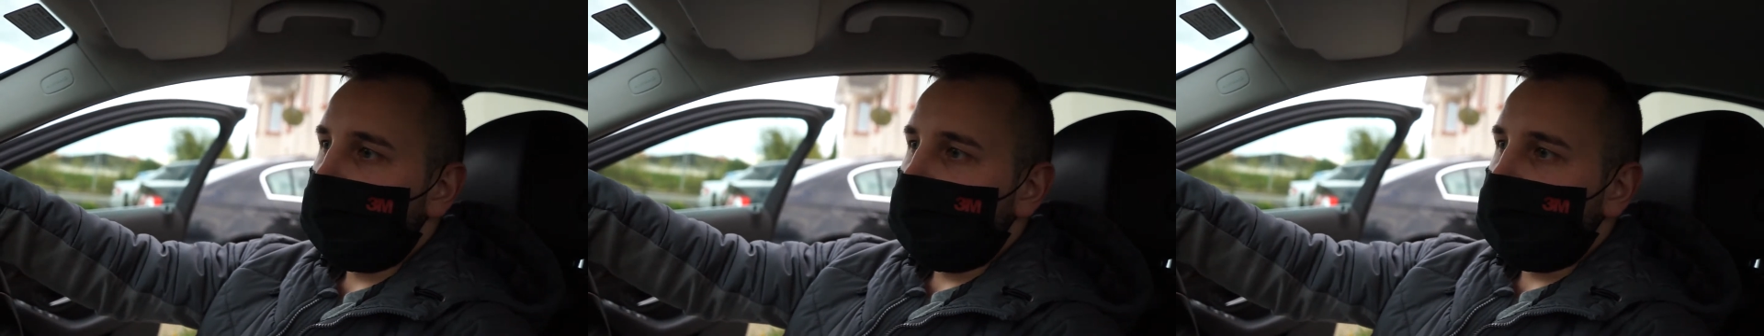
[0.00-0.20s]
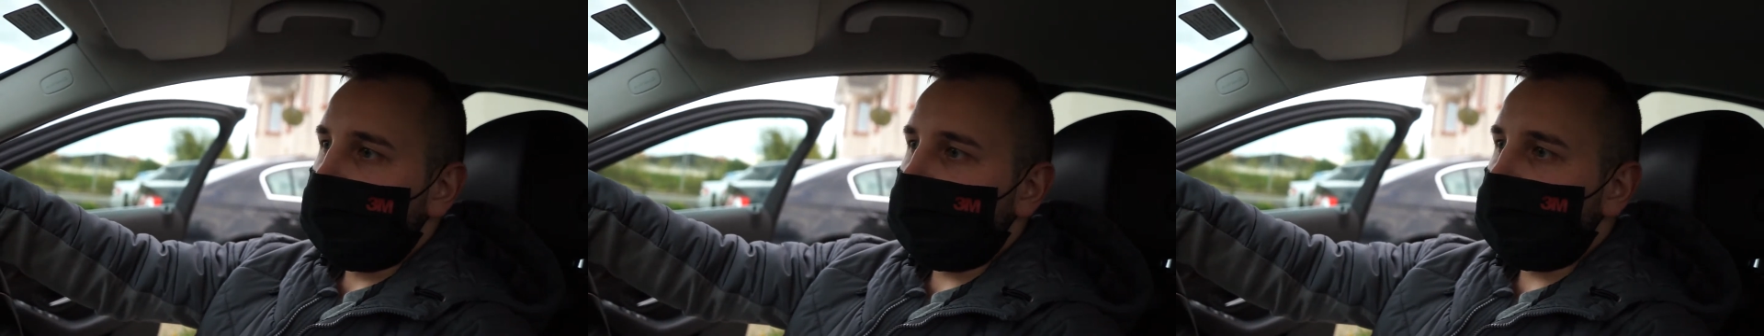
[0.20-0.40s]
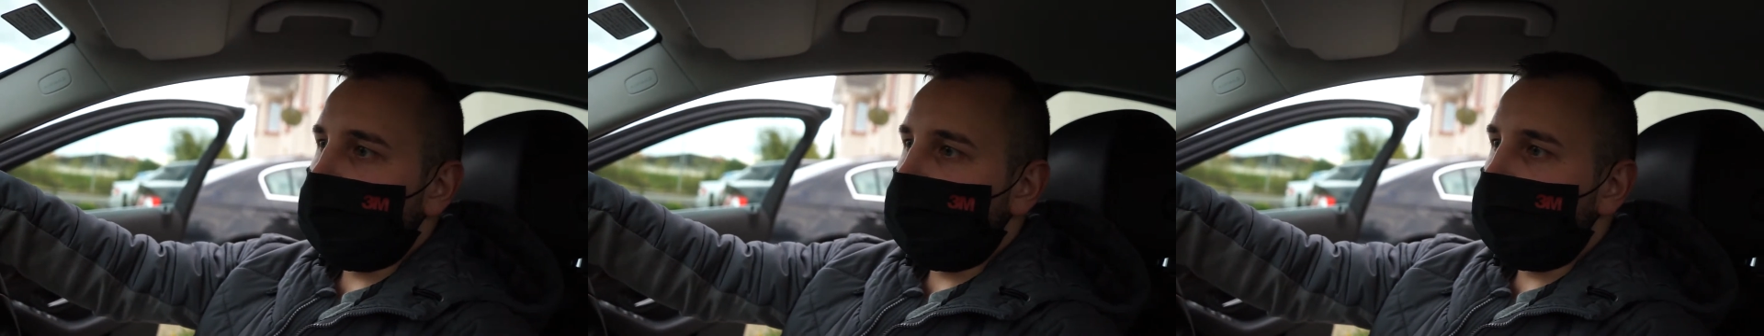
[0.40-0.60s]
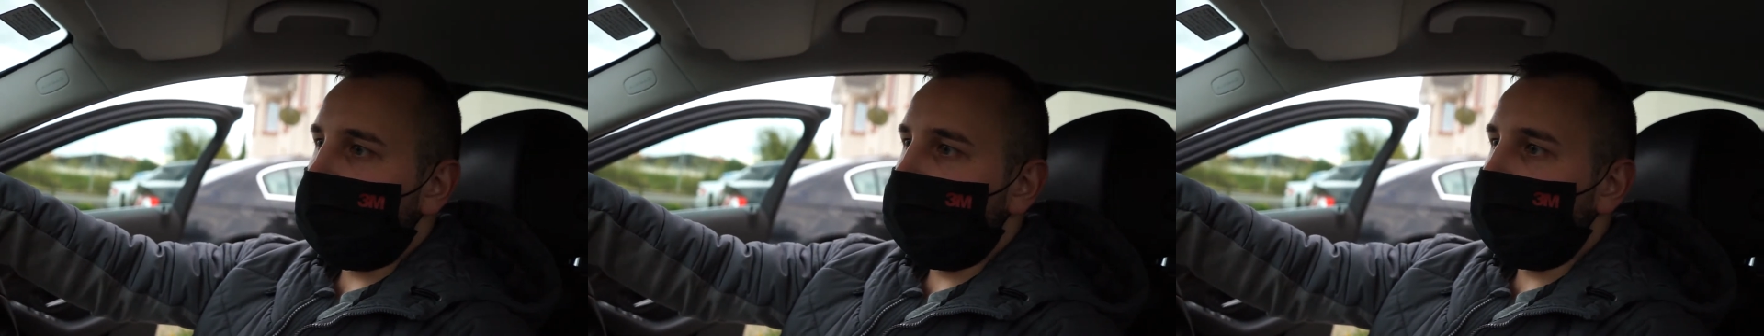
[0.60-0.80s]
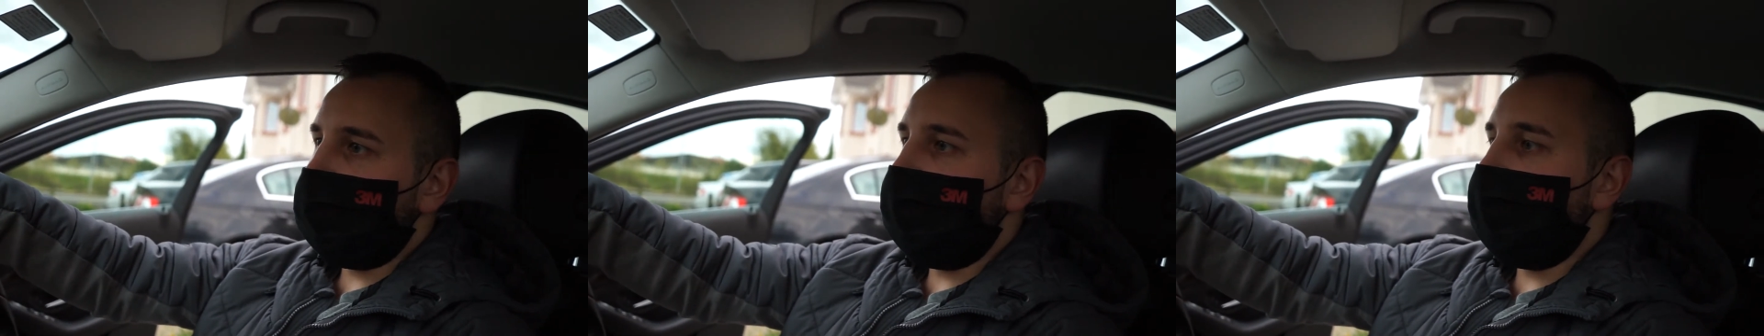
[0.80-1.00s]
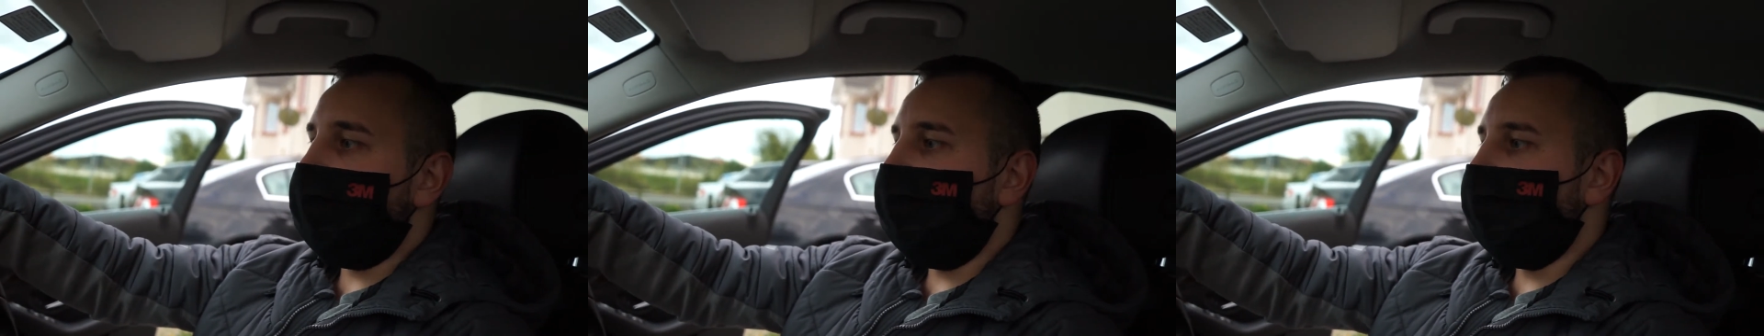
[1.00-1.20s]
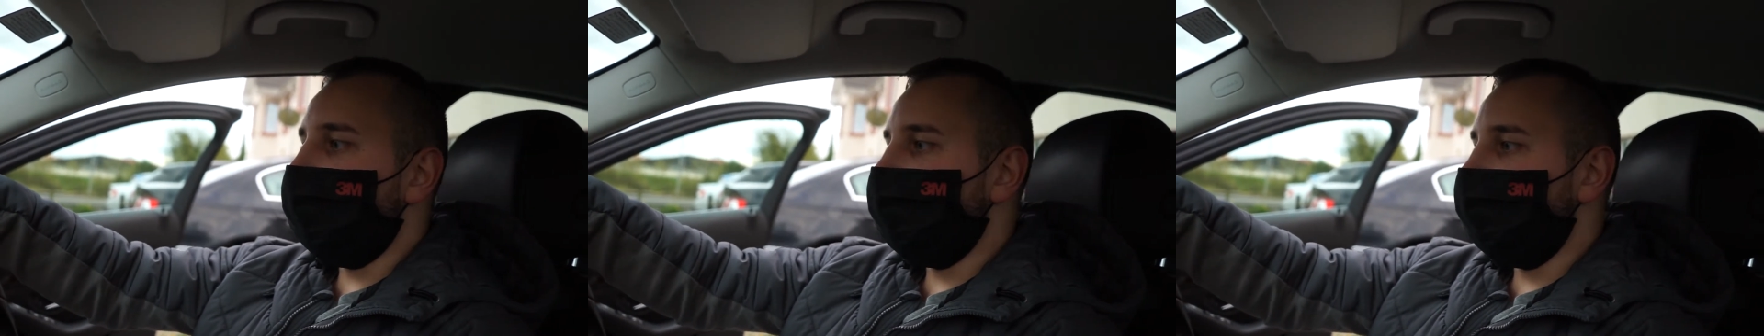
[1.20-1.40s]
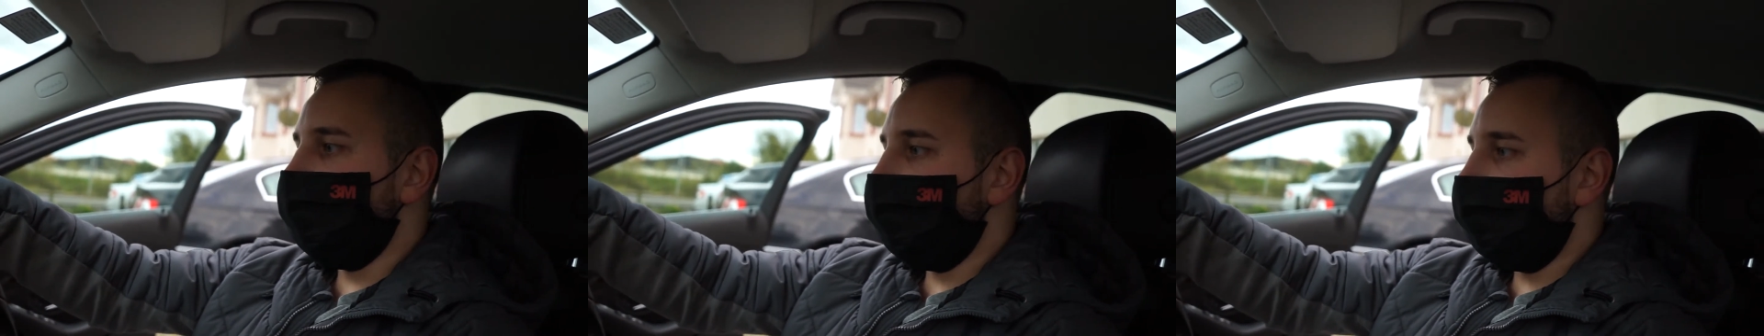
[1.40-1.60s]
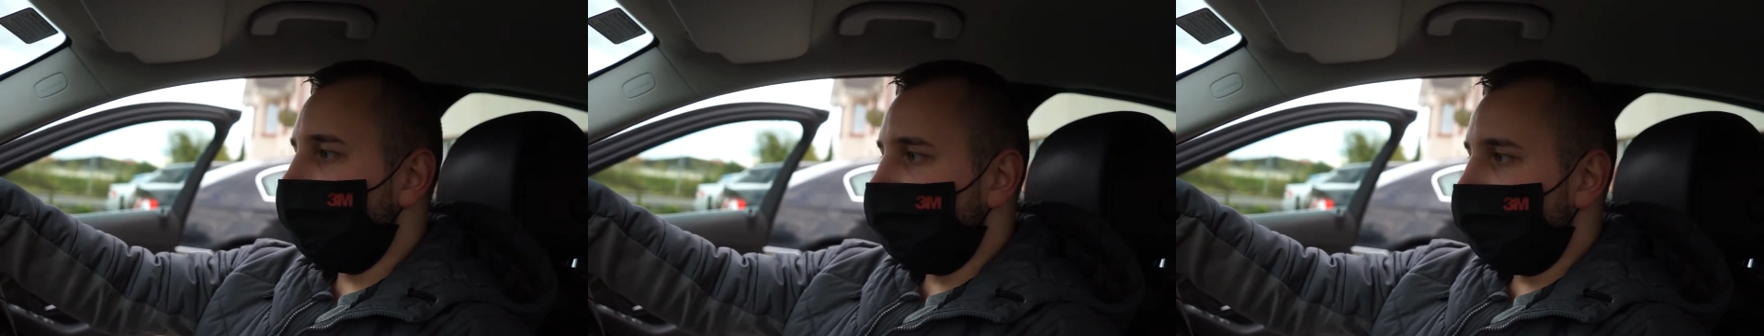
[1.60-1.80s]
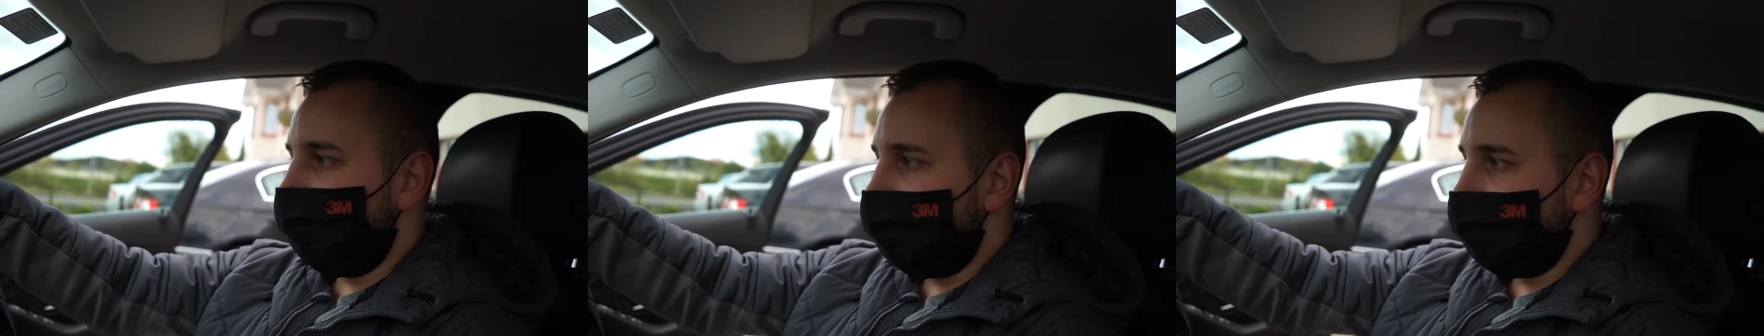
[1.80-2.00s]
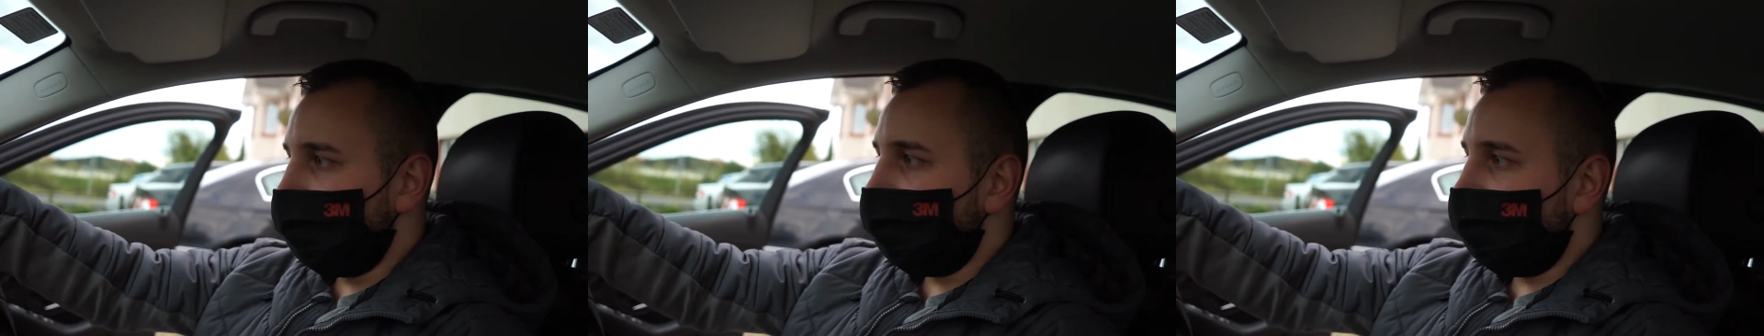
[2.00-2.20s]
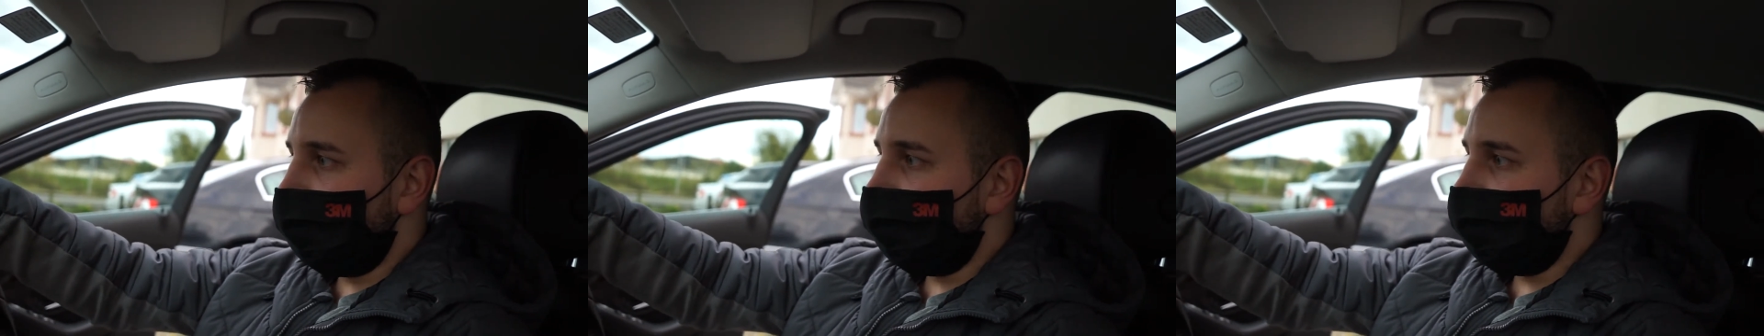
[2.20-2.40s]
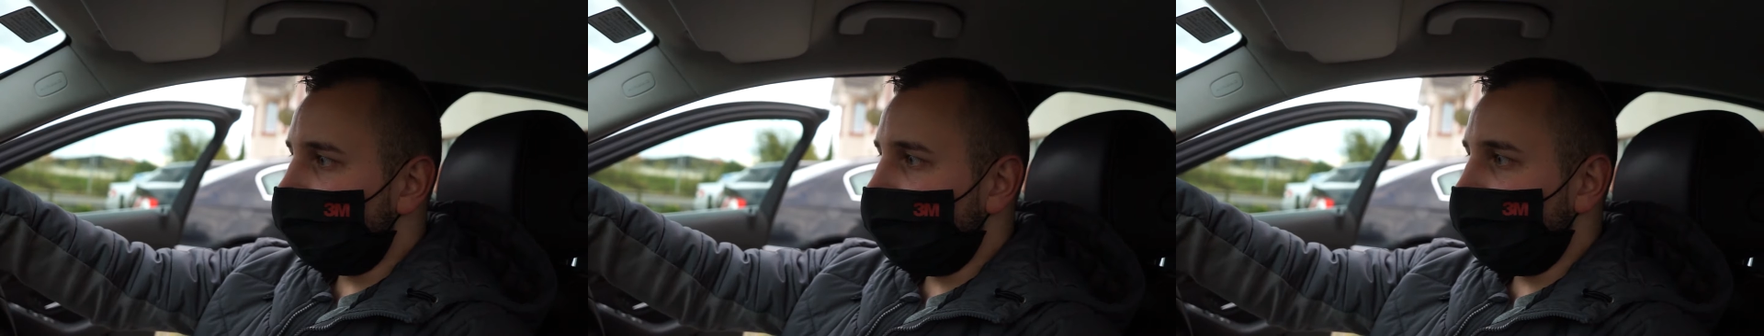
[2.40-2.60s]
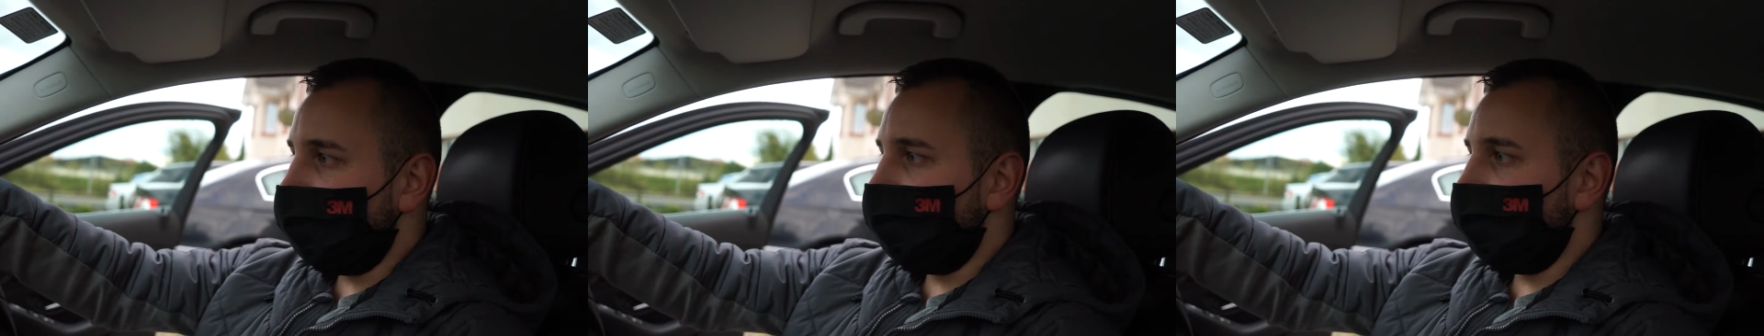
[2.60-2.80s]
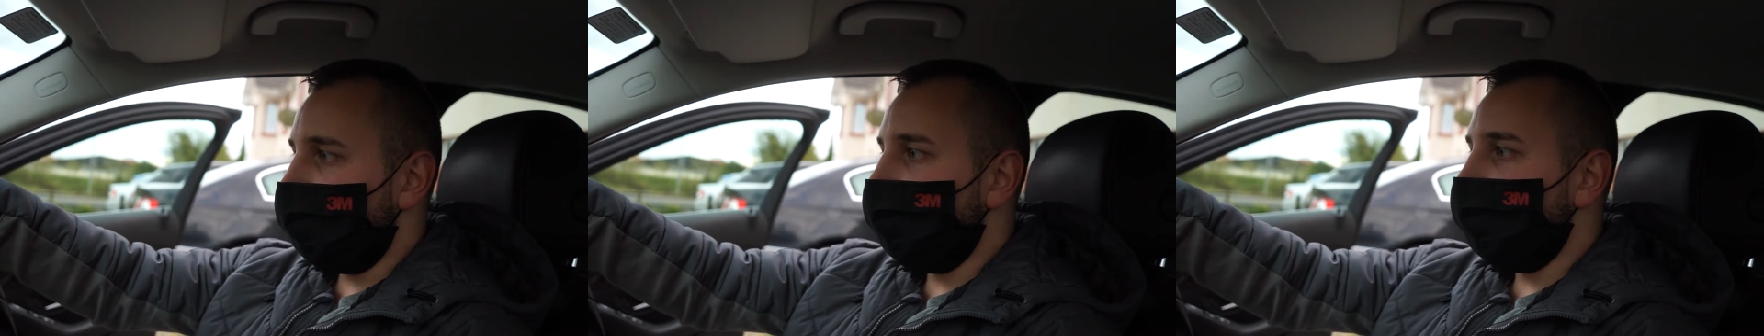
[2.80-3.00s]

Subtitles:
so I would advise her